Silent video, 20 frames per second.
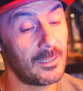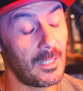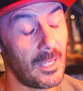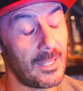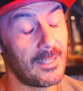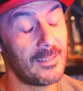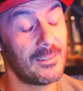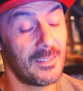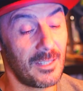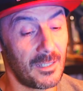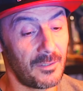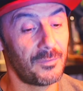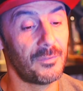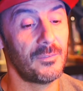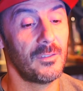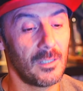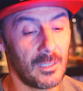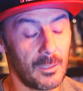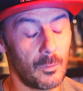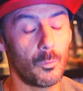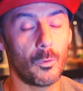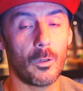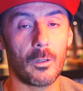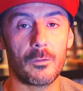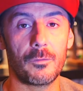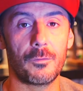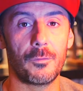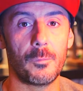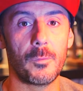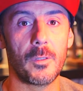it definitely
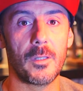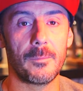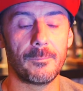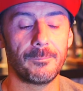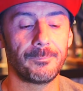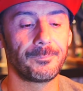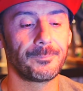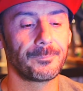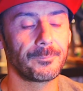worked for me.